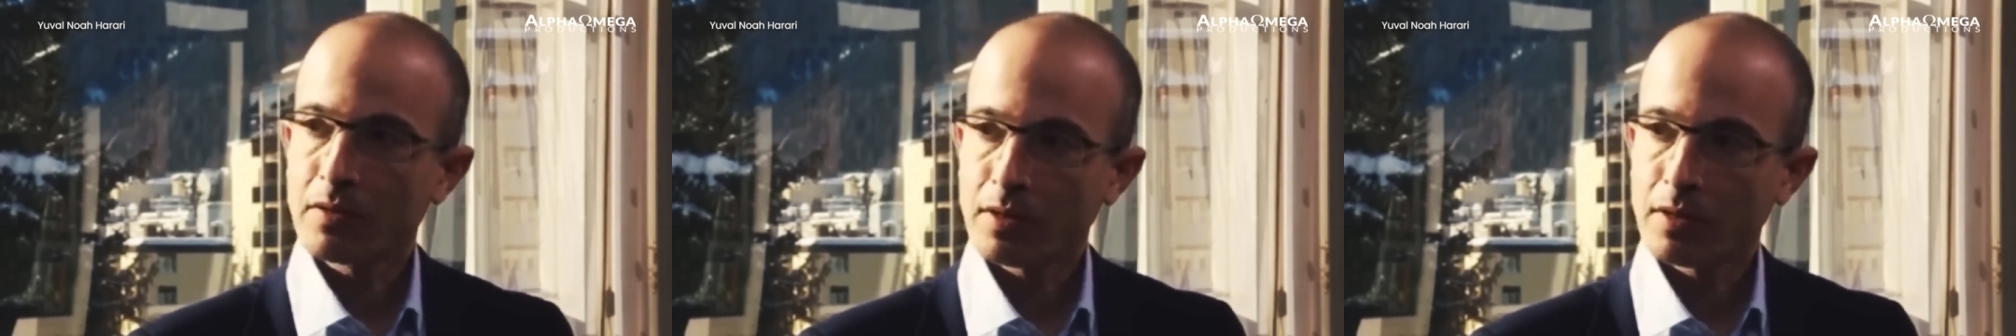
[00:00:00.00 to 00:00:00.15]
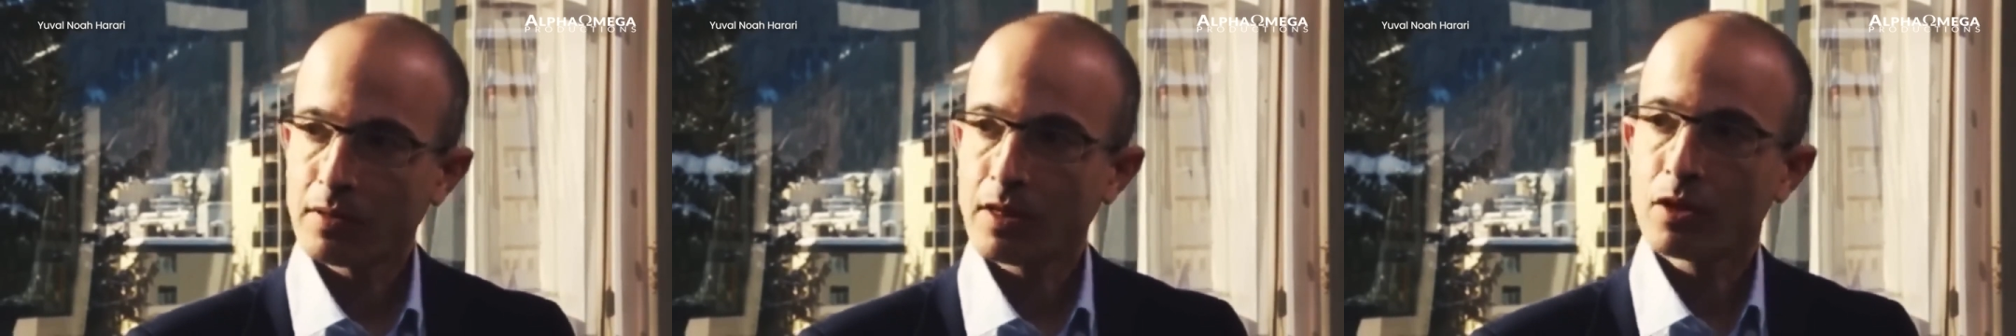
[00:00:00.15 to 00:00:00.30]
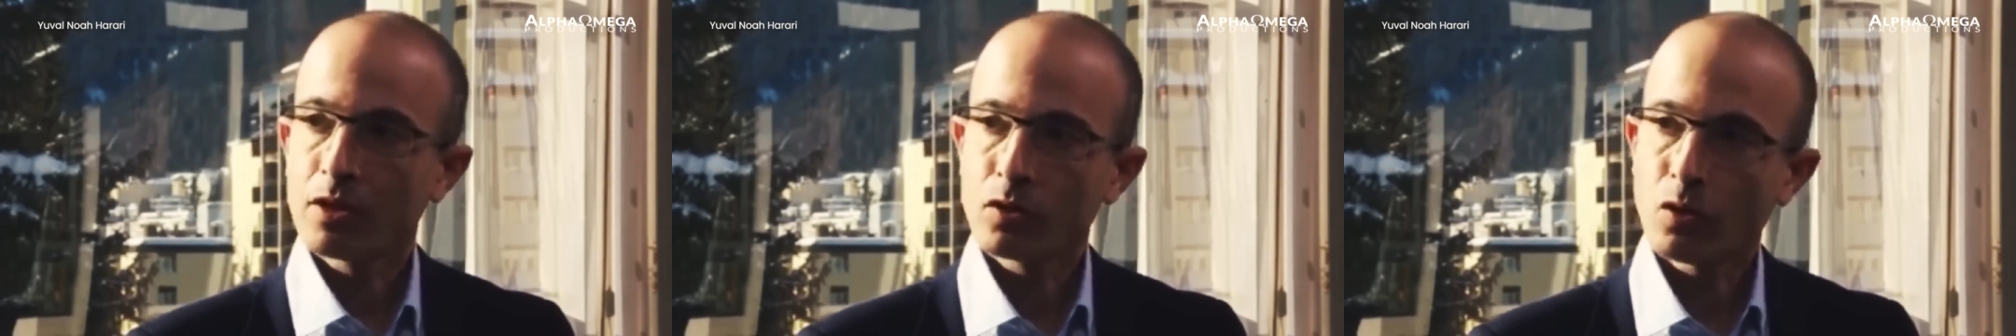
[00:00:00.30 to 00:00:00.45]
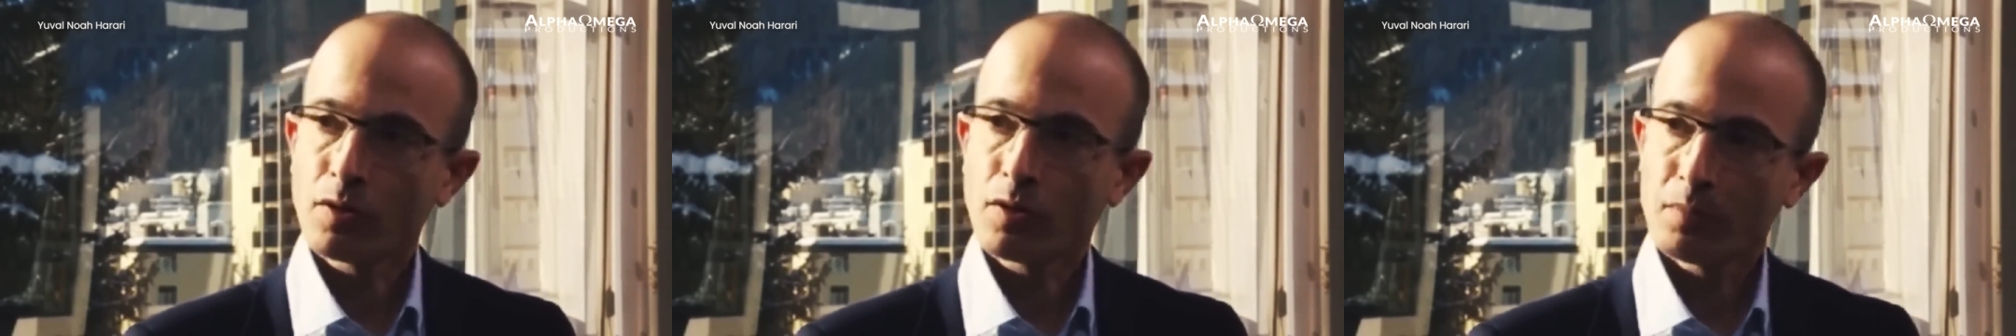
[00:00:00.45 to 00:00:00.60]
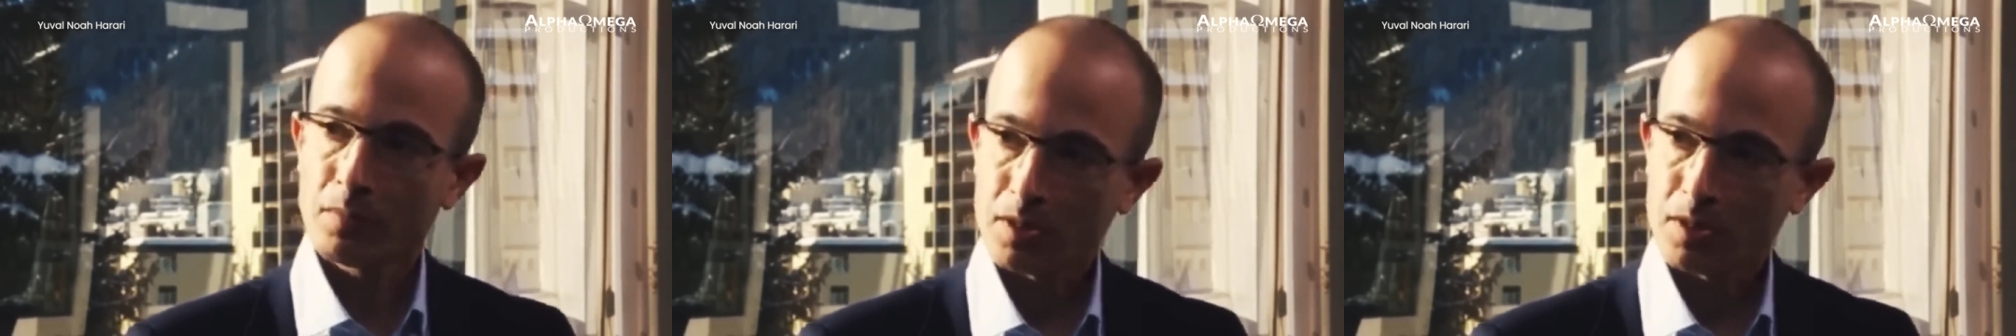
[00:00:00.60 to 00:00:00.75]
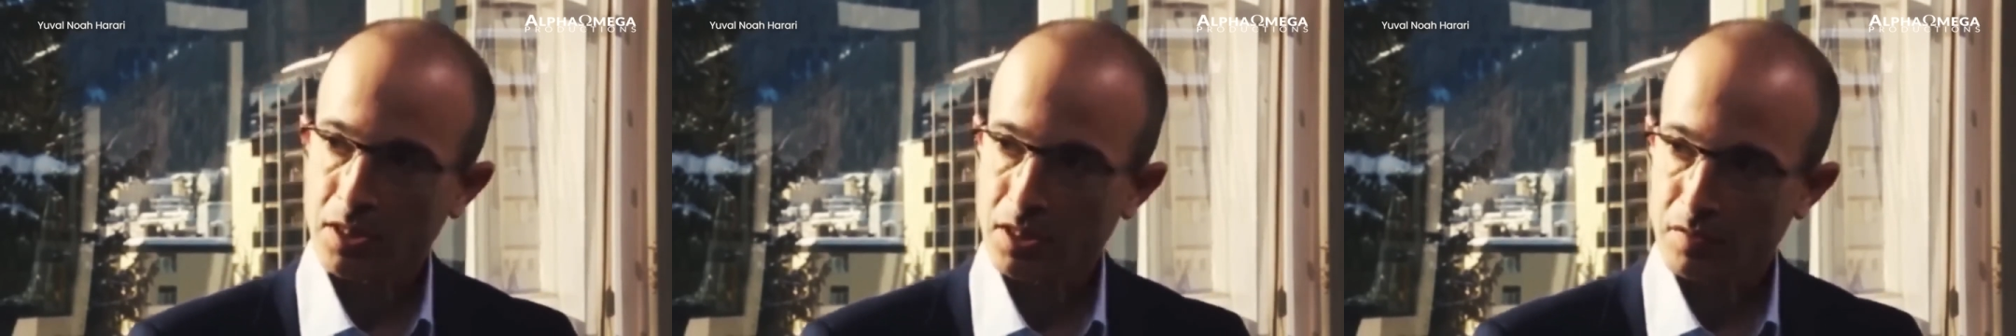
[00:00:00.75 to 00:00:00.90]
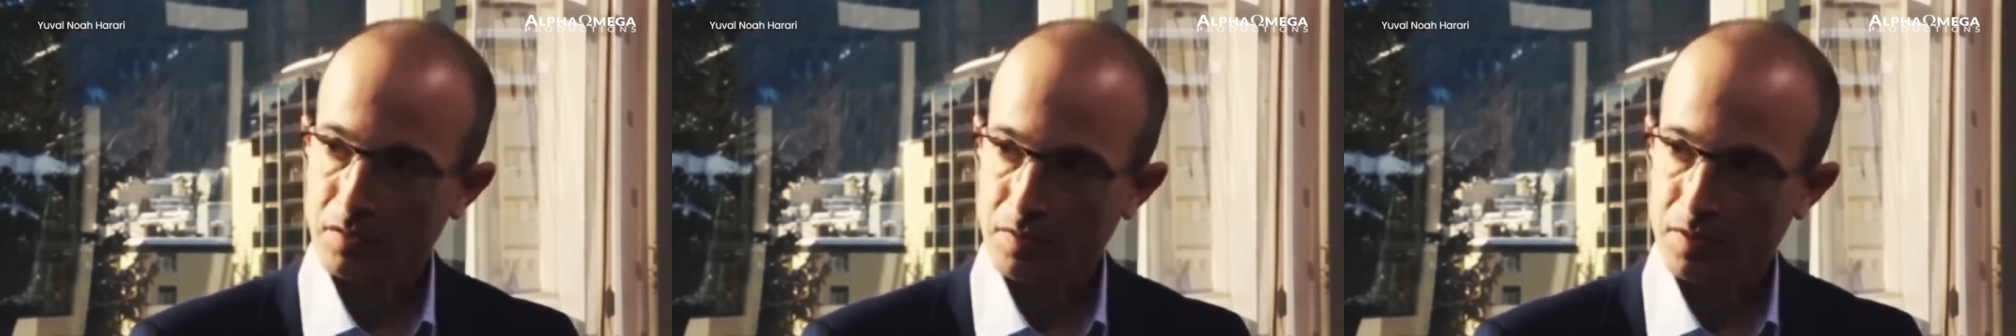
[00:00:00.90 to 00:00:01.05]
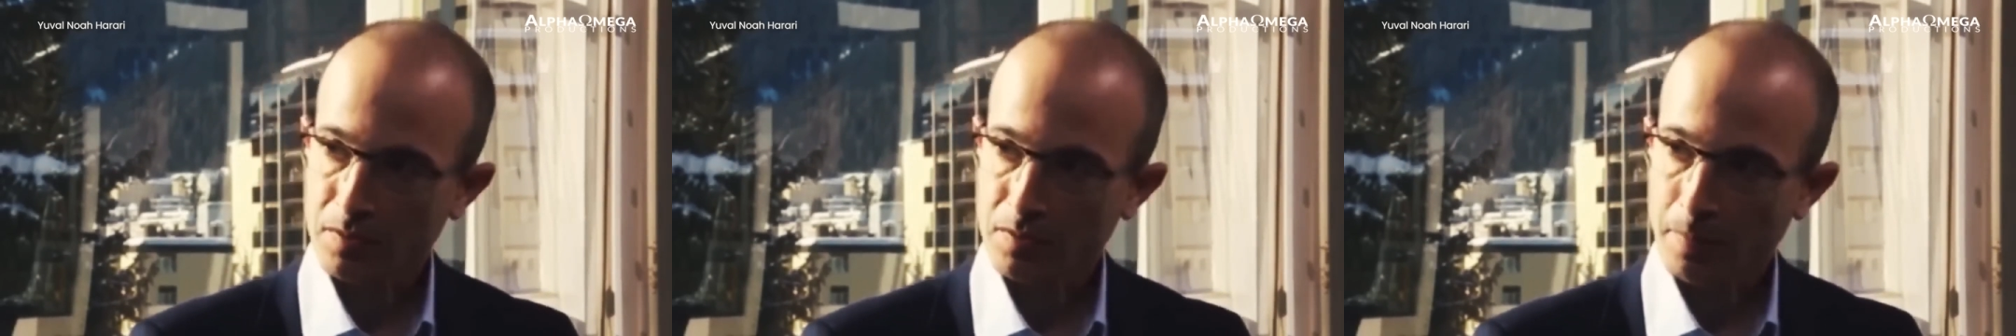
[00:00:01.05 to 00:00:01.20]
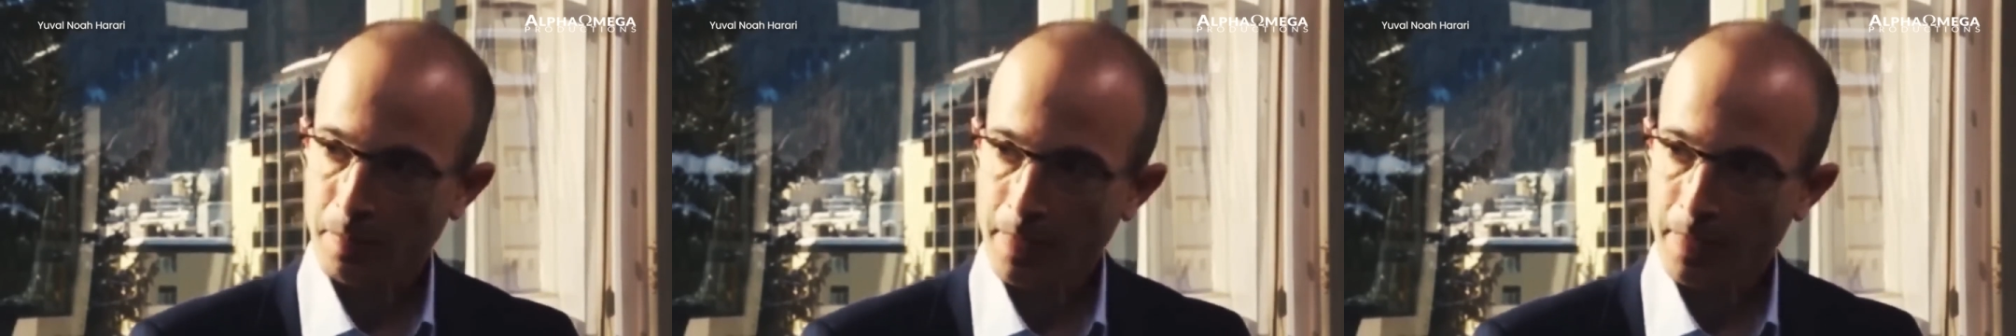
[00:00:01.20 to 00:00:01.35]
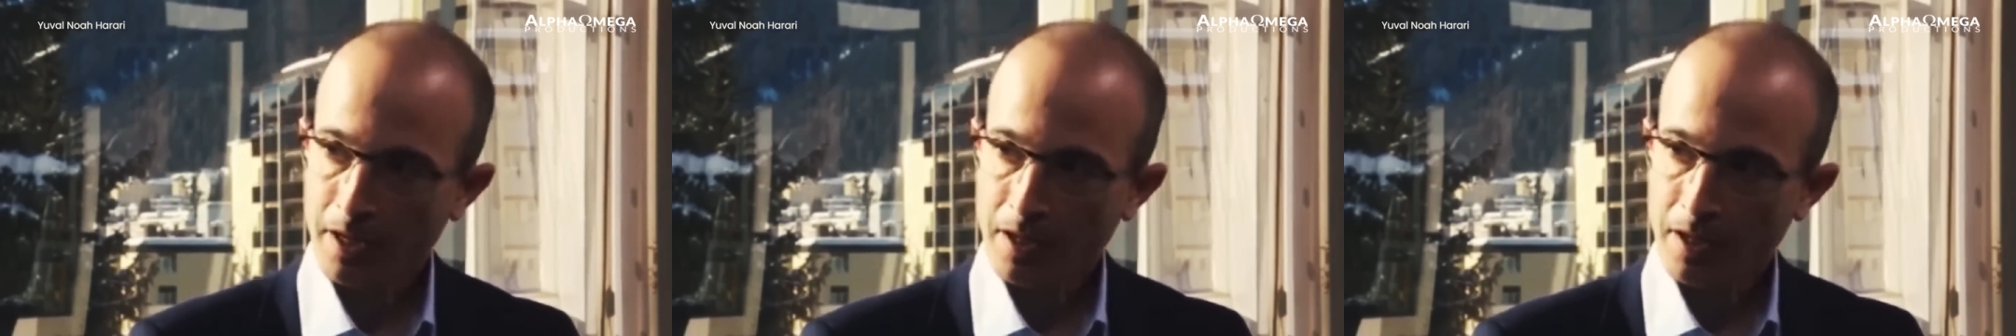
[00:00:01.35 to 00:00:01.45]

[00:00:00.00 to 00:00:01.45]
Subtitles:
than they know themselves.